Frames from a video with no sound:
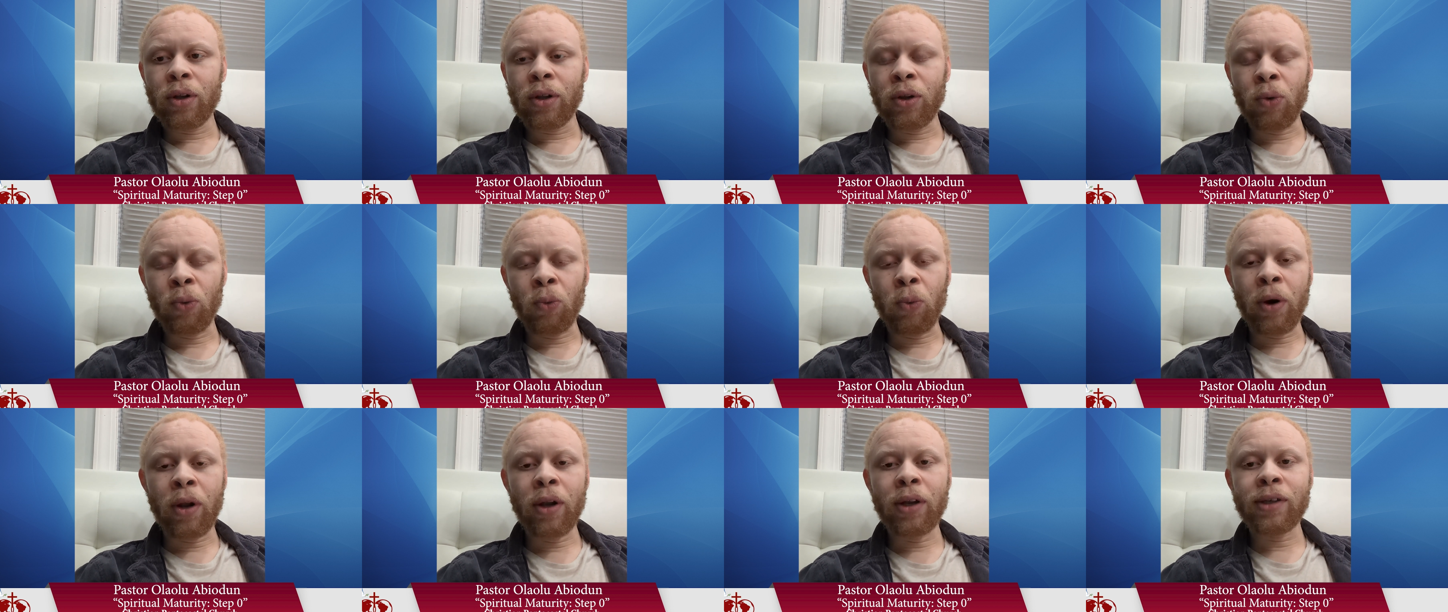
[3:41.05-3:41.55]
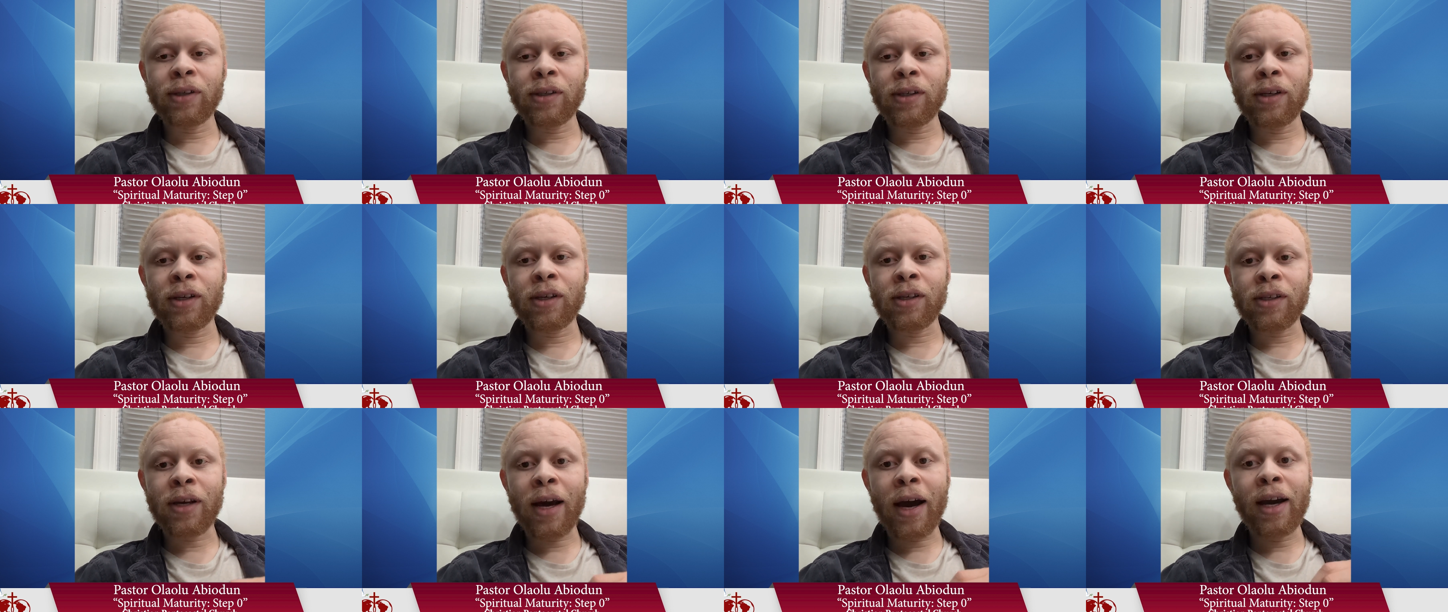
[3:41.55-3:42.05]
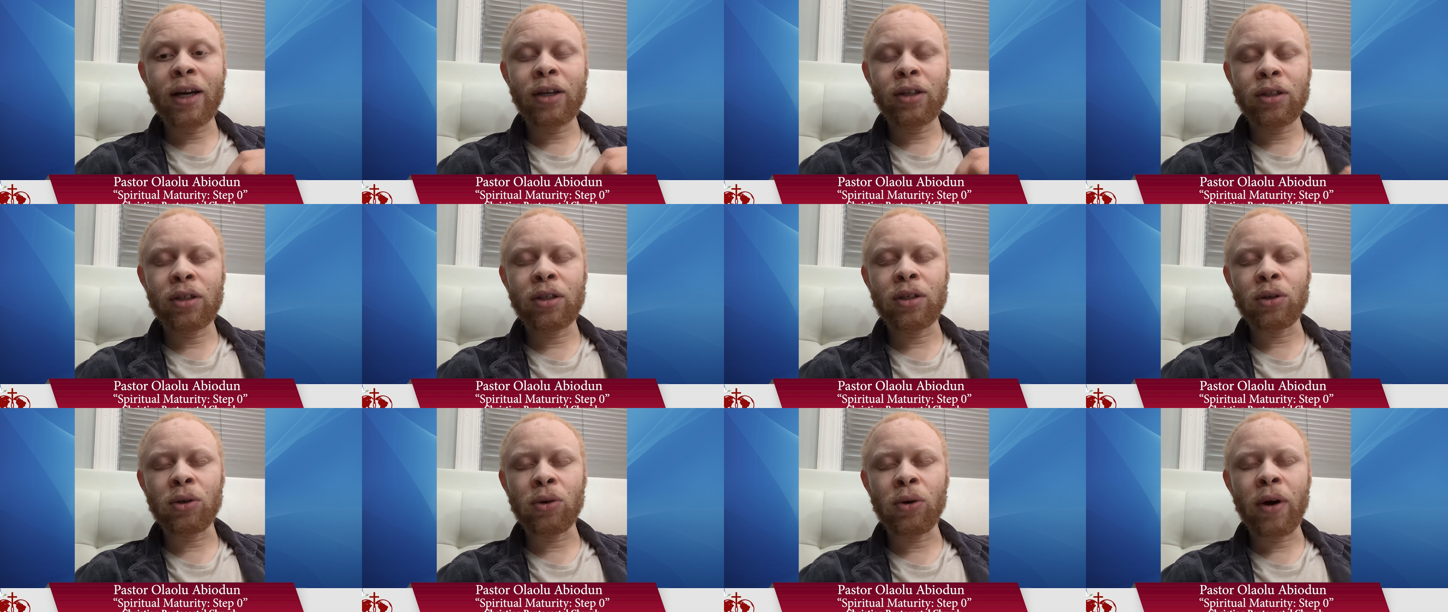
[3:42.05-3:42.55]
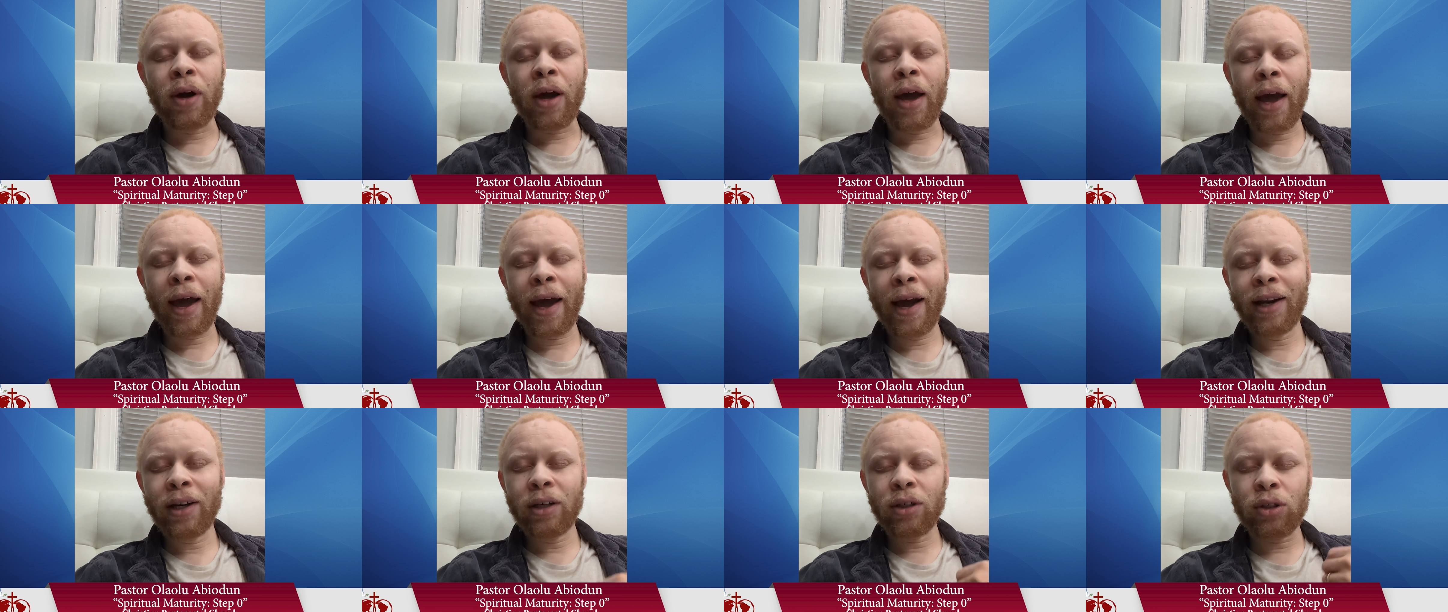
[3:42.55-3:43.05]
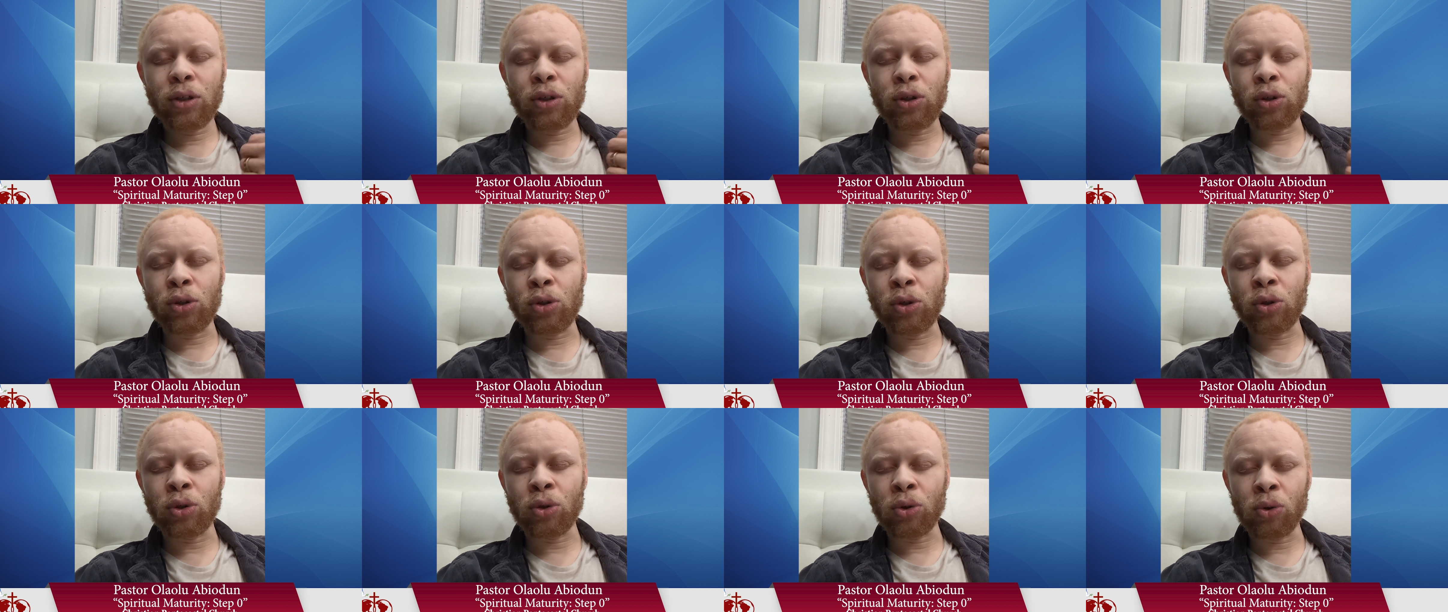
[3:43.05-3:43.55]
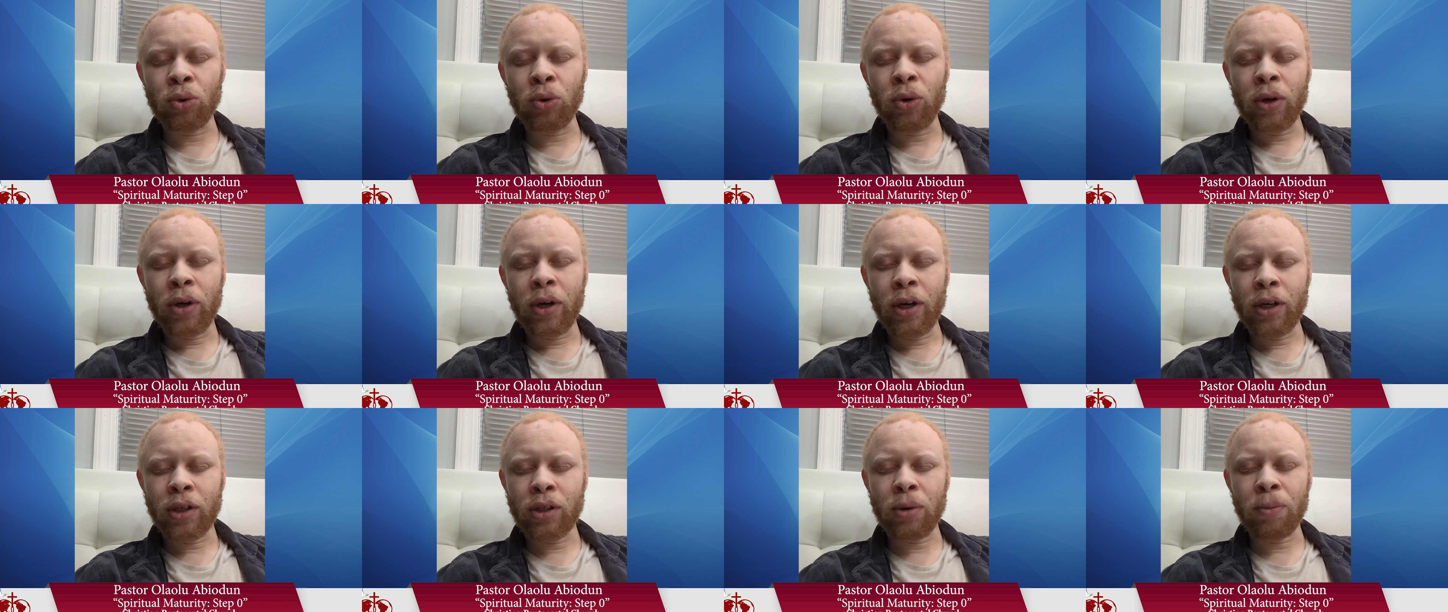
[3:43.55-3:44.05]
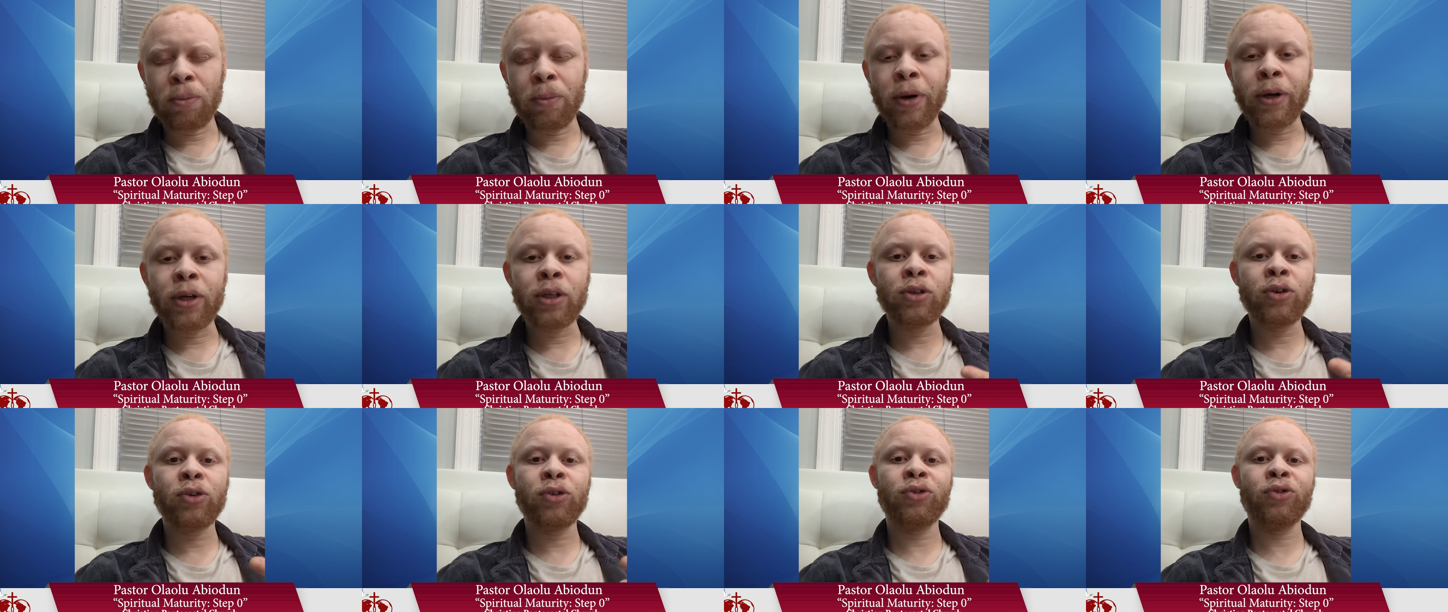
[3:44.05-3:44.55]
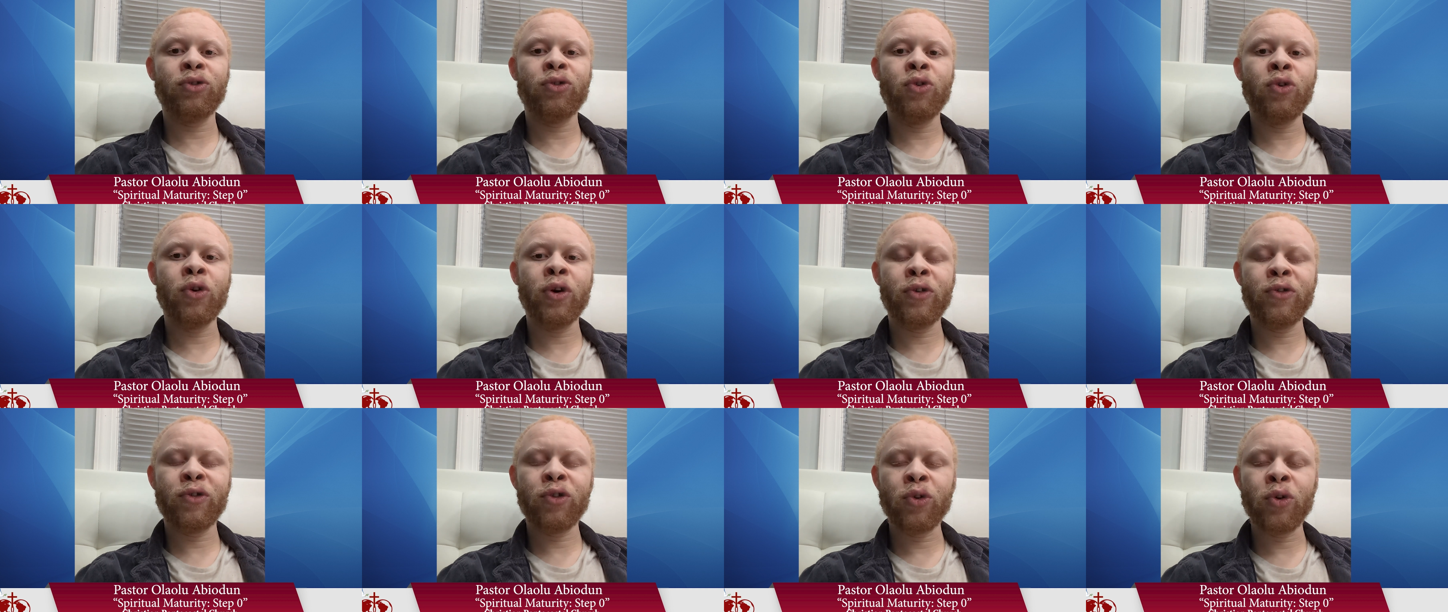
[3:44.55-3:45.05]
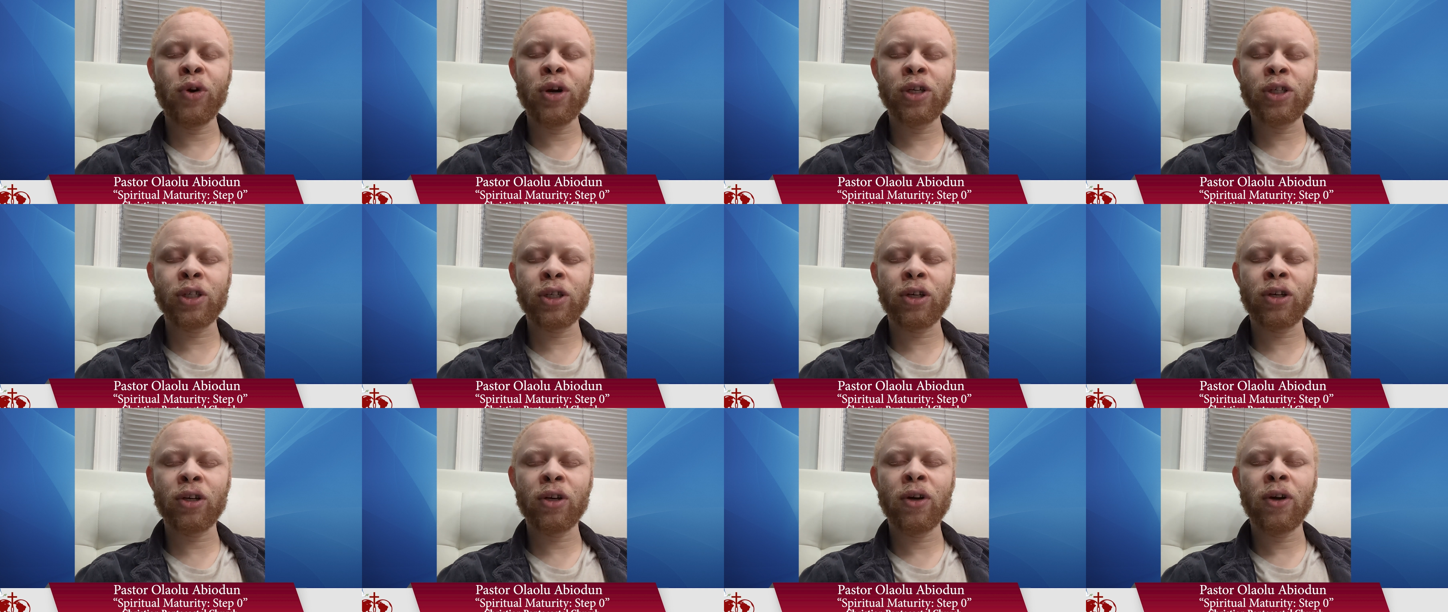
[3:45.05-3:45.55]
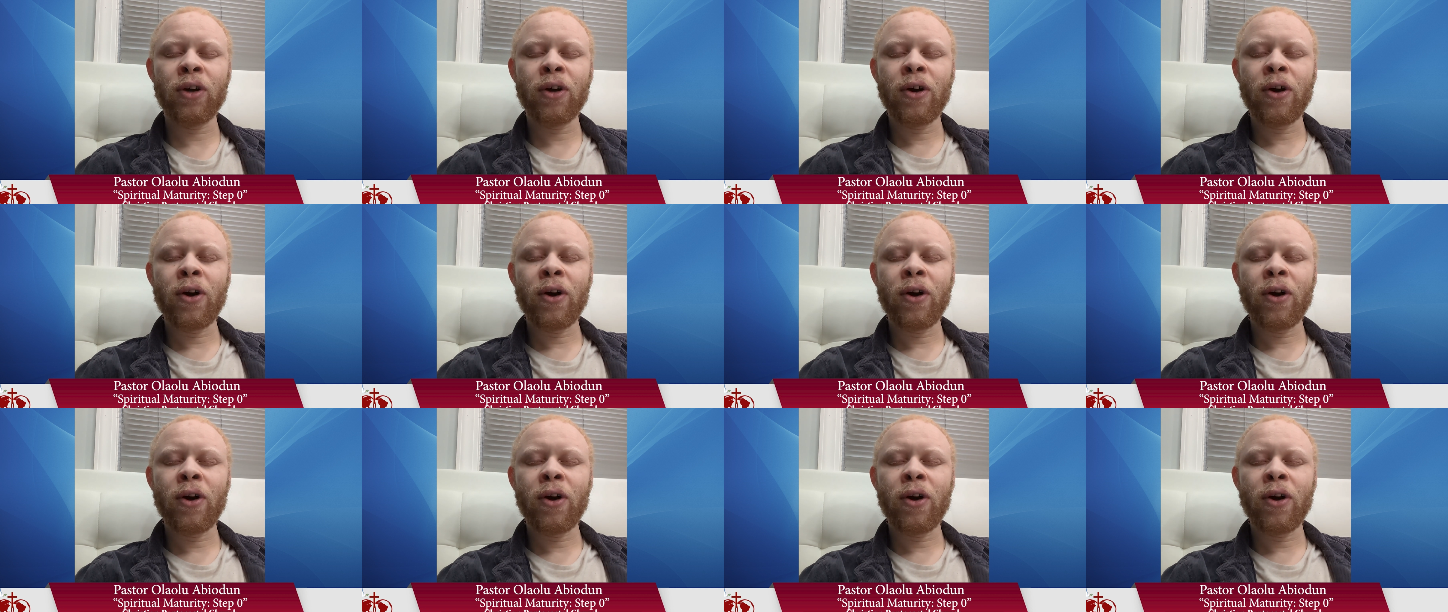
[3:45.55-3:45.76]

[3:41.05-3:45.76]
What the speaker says: The will is the desire to do, and to do is to bring to fruition